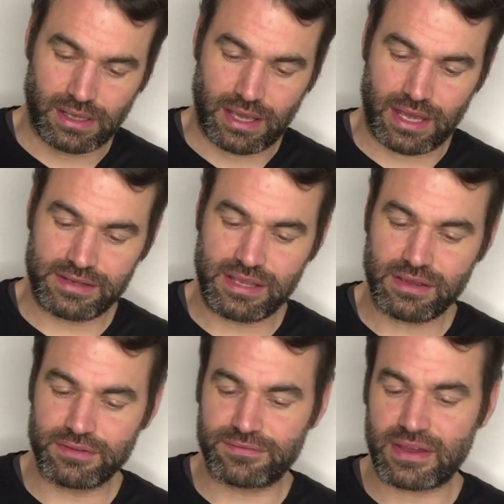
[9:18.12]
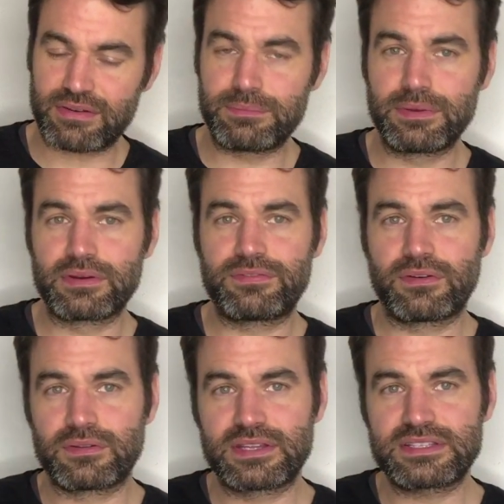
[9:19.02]
And here is very
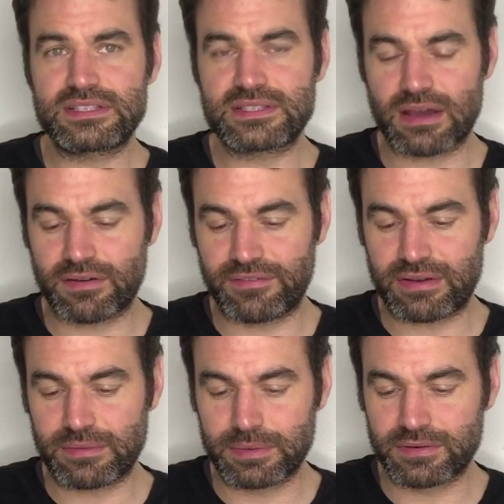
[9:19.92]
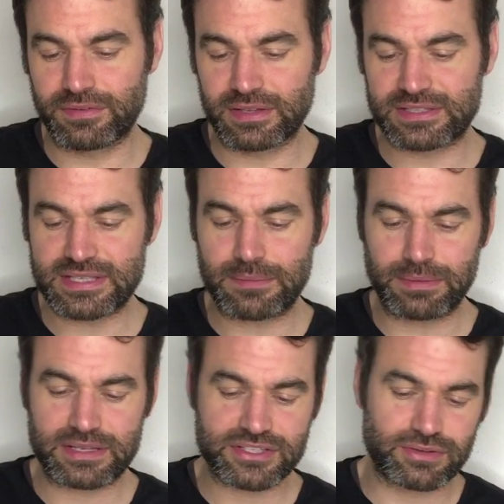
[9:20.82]
beautiful. This is now a very beautiful
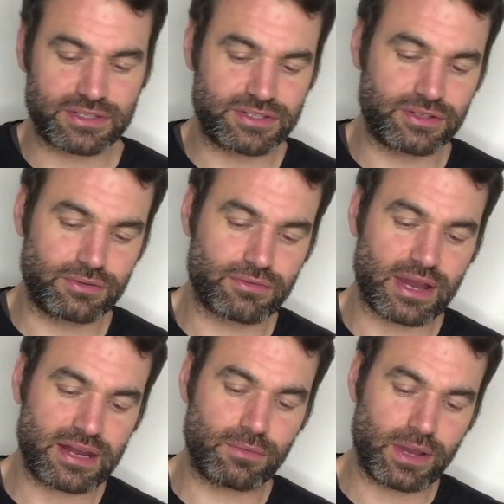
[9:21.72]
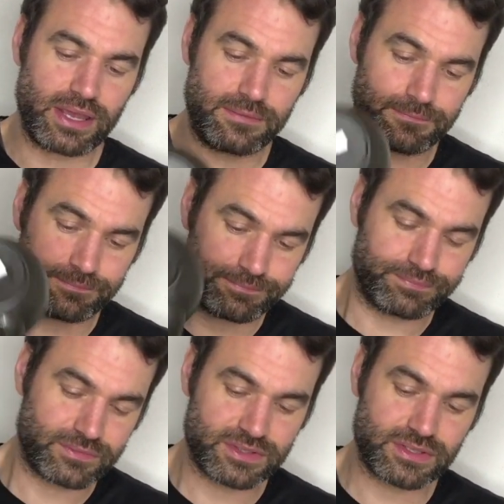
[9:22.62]
example. I'll show it to you right away.
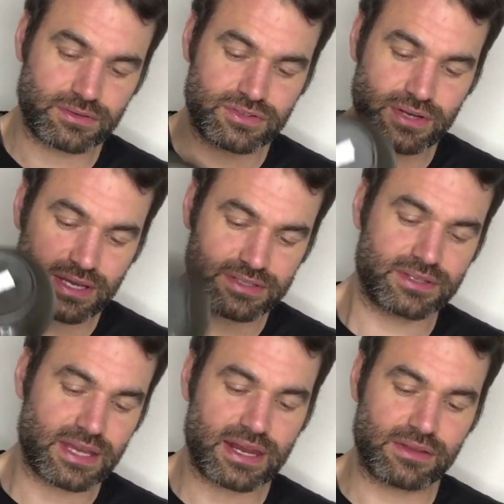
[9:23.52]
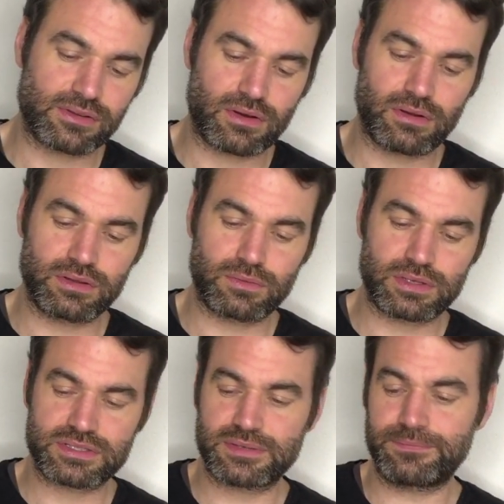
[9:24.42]
So trying to get out all the
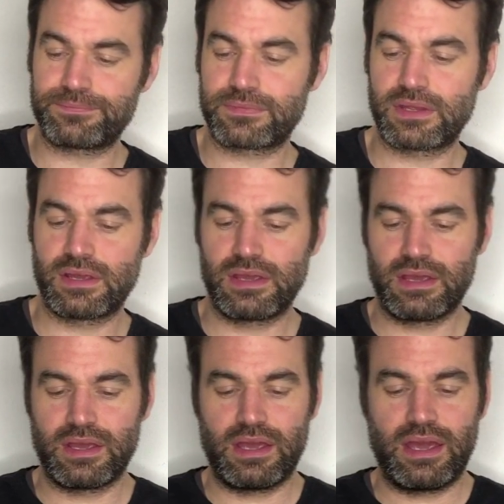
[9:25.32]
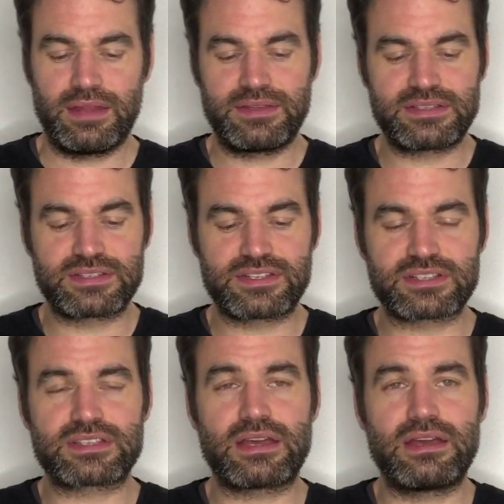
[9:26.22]
water. And this is
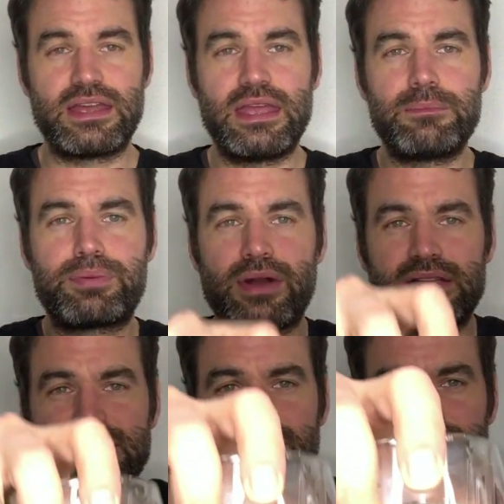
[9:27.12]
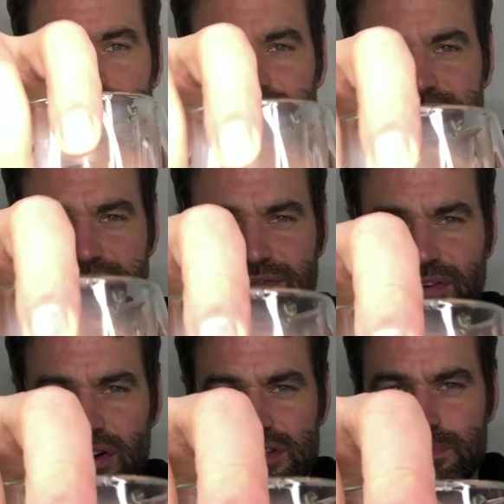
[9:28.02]
just impressive.
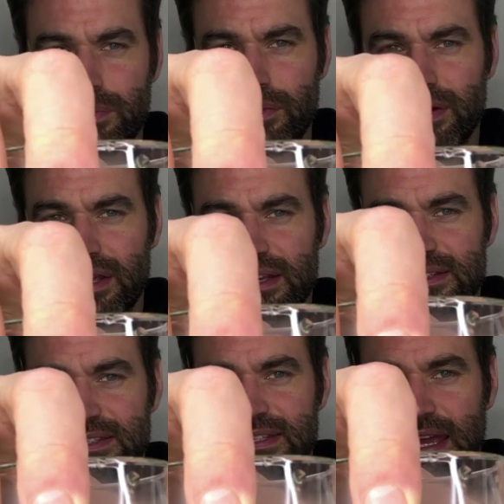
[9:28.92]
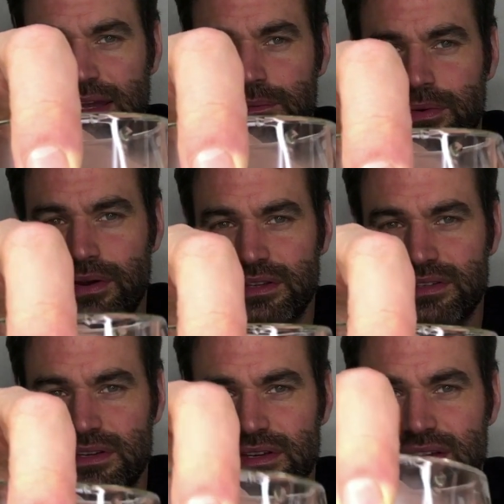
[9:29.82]
First brewing, second brewing.
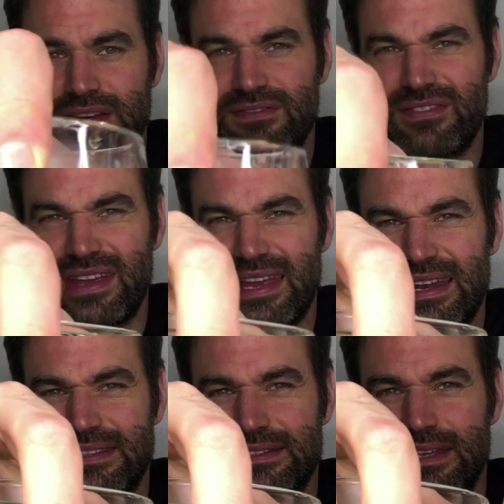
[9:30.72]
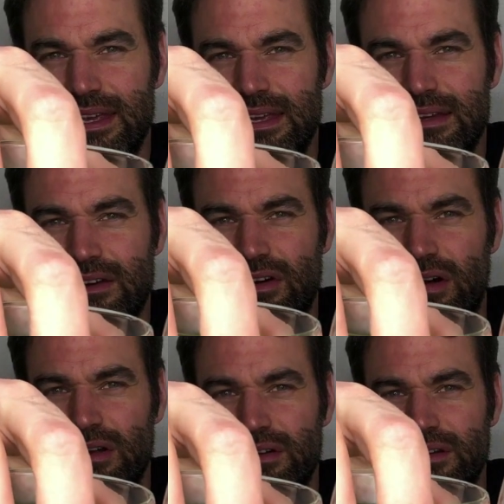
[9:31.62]
So you can really see the
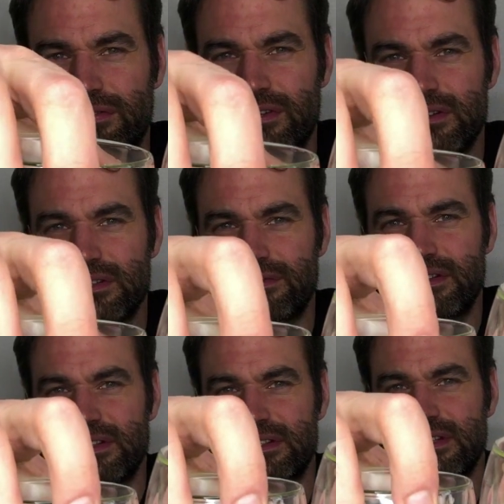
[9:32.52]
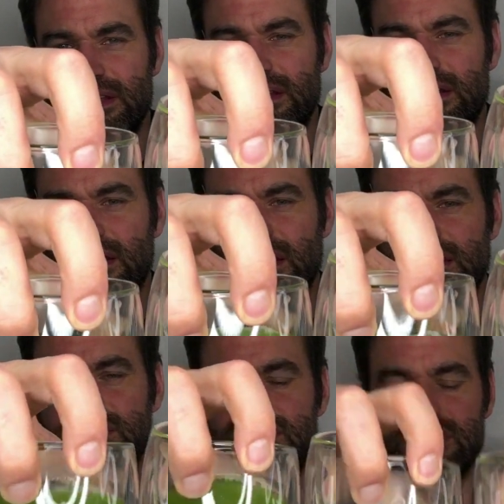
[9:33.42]
color difference of this tea.
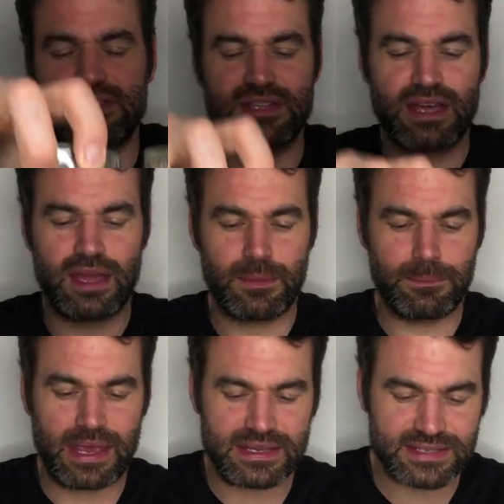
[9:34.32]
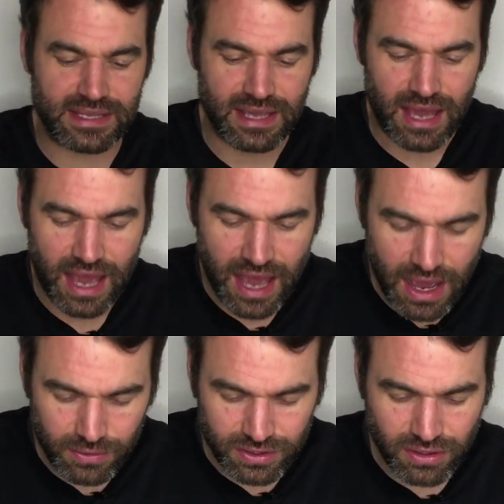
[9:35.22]
It's just amazing
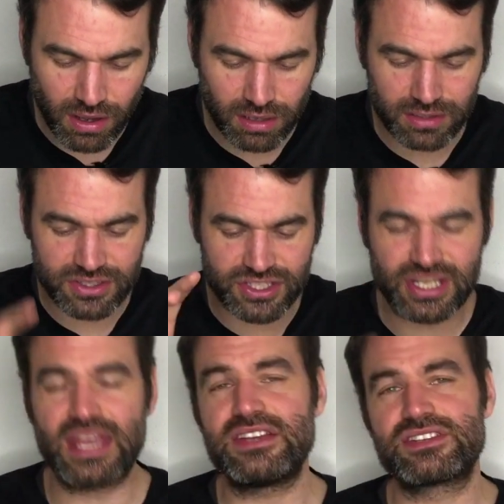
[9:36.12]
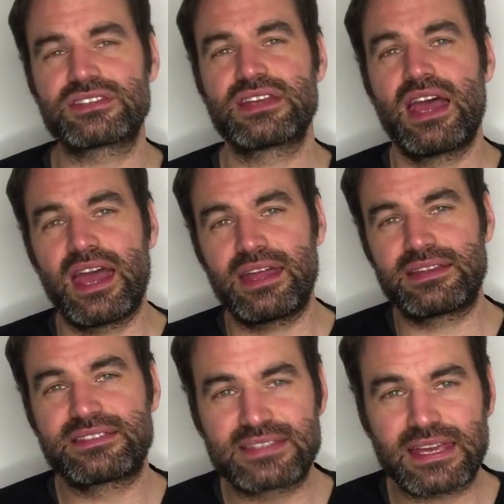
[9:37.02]
how the color changes. And
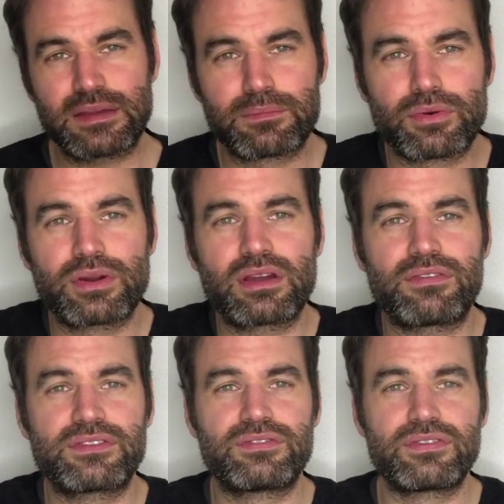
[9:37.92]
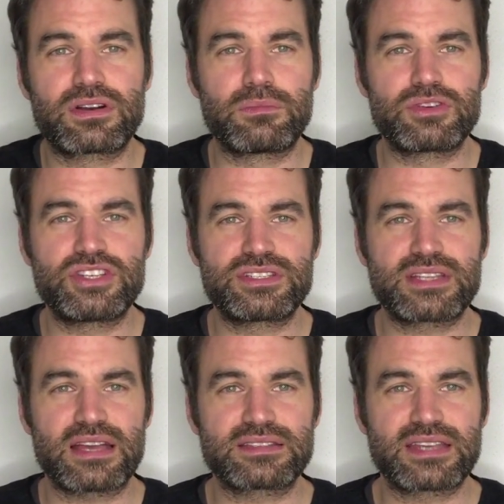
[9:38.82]
the second brewing of the Fukamushi
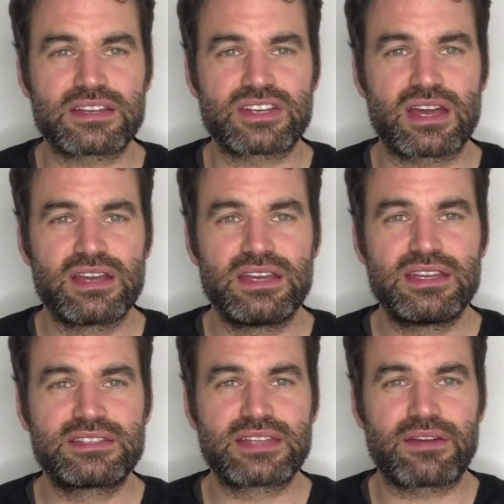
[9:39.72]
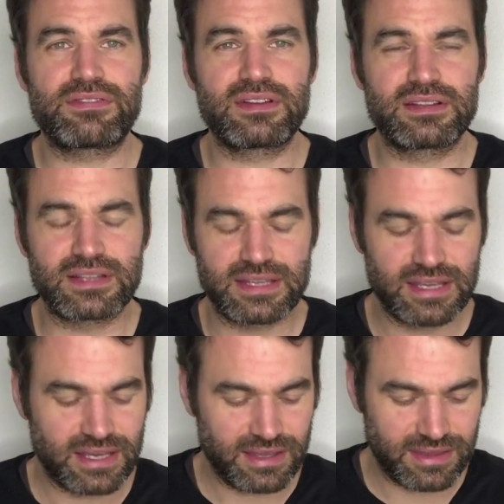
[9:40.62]
style Sencha is definitely
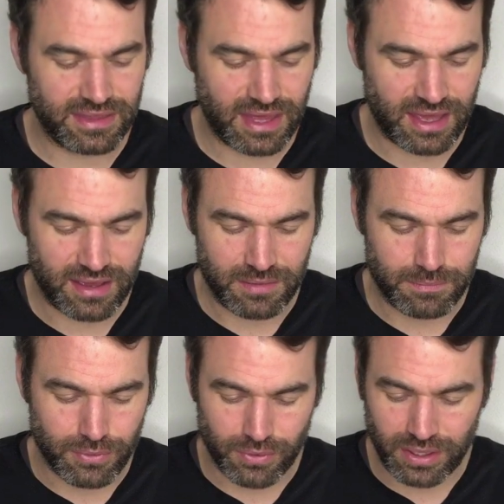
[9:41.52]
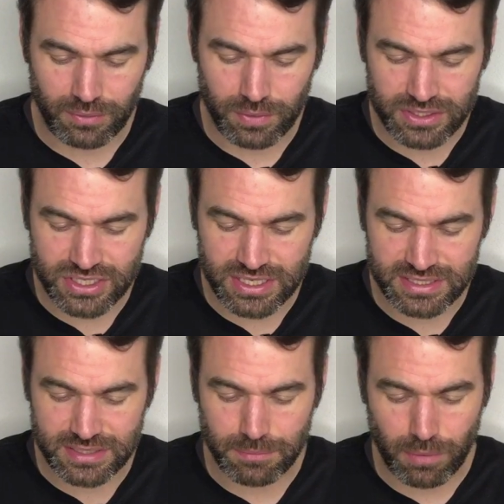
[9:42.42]
the brewing which
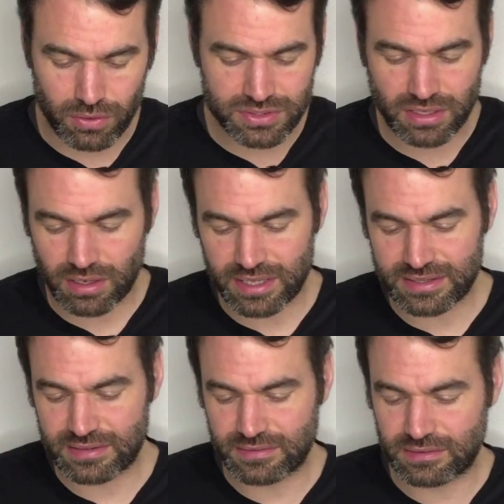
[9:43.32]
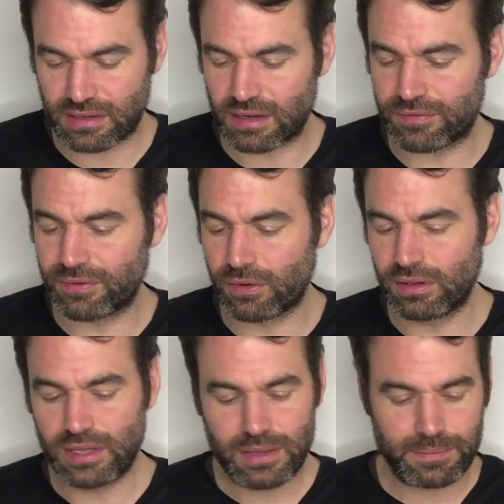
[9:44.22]
is the most
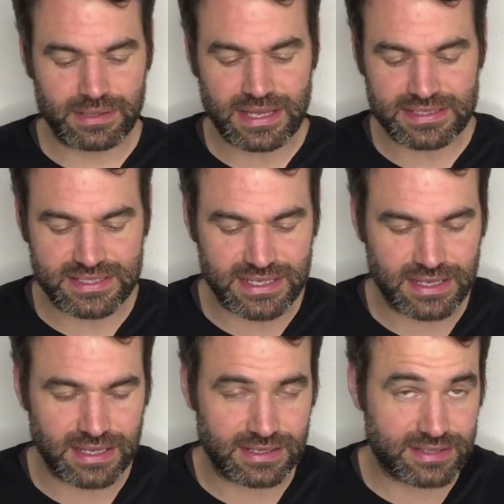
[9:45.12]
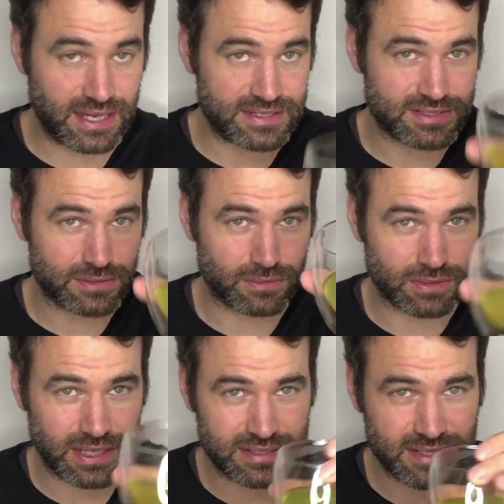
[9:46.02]
colorful. But let's see in taste. So
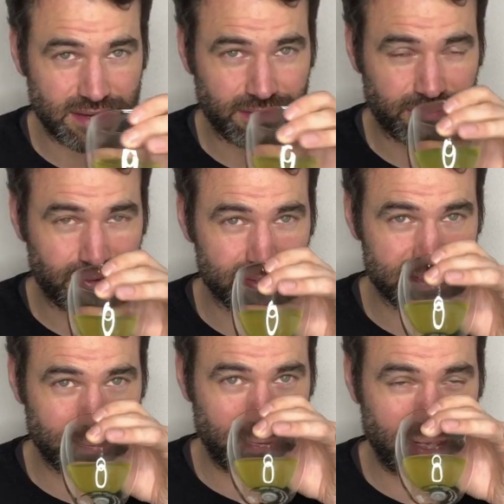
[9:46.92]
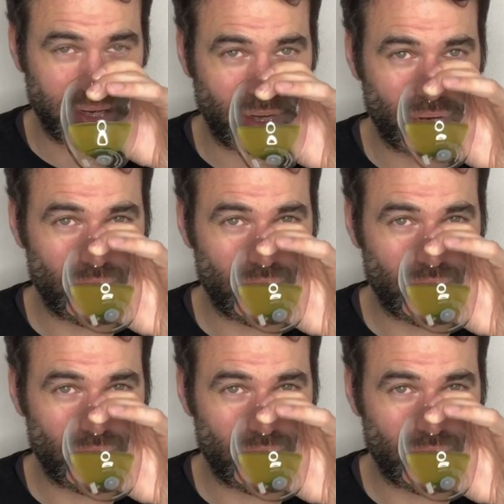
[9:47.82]
let's have a first sip again.